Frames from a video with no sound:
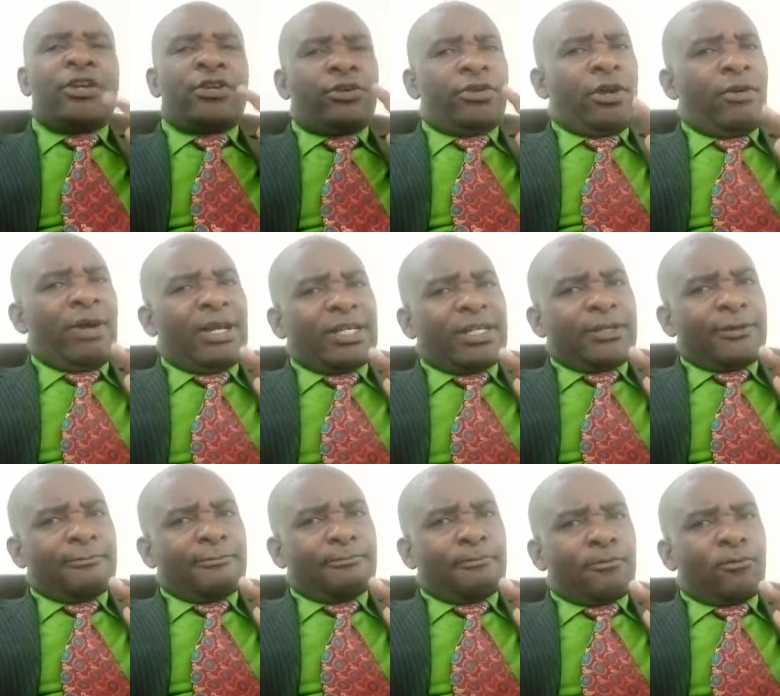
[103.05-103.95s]
You know
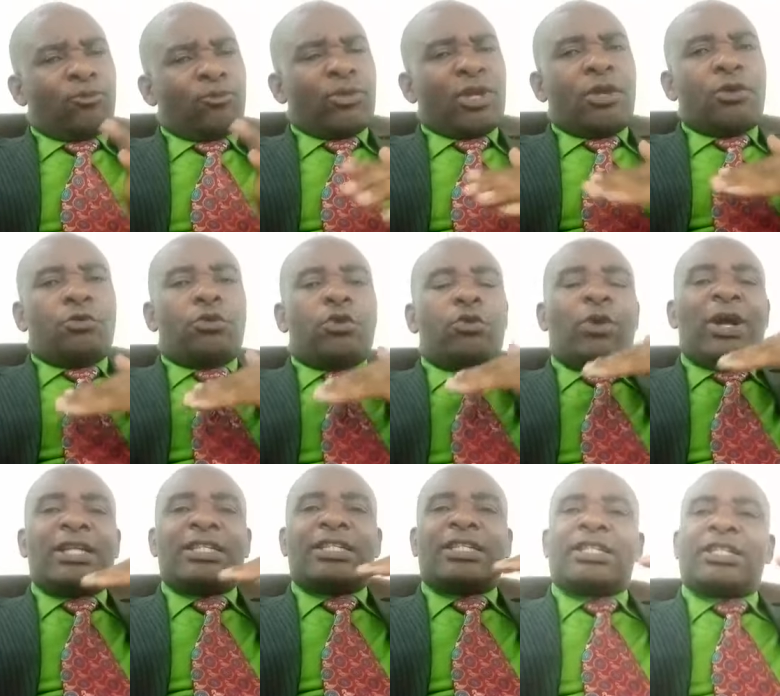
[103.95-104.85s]
what? We
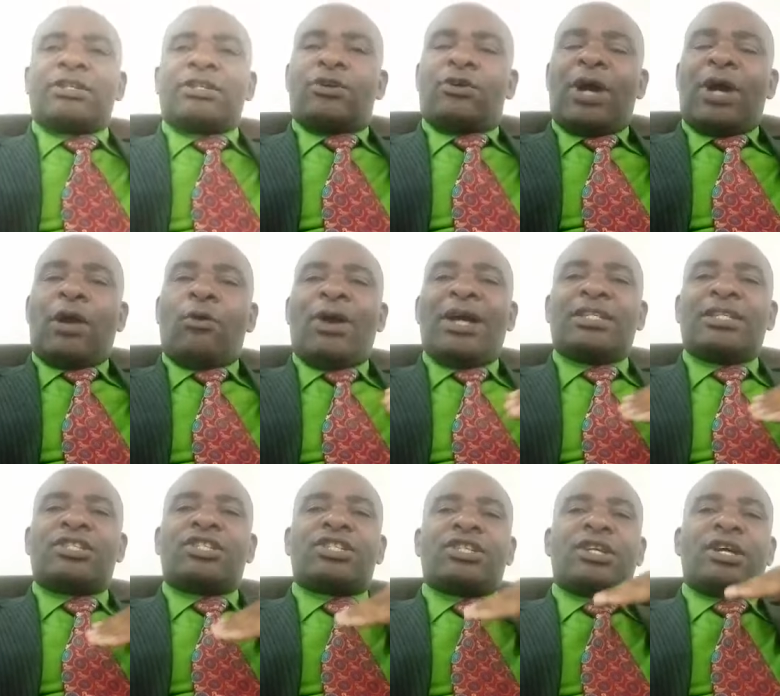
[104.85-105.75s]
want, or oh, I
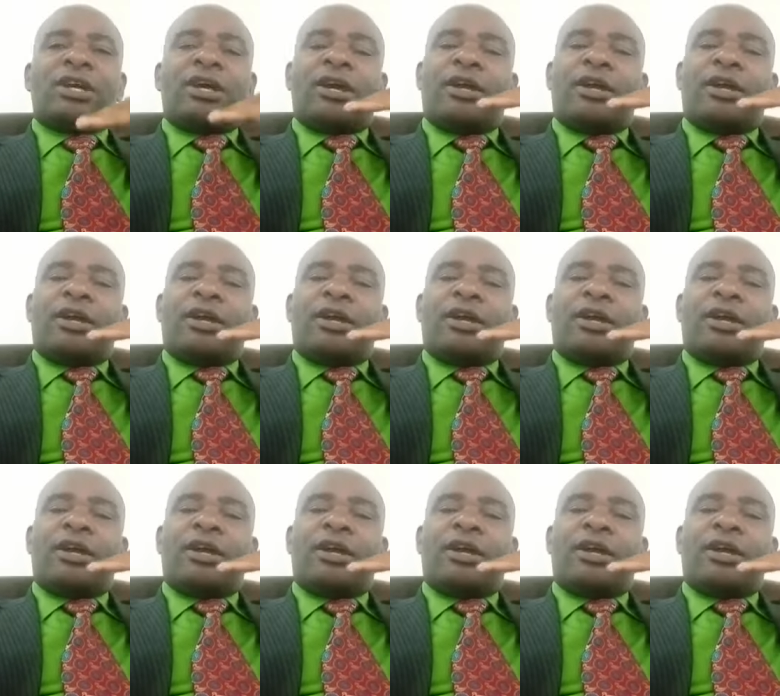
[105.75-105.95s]
want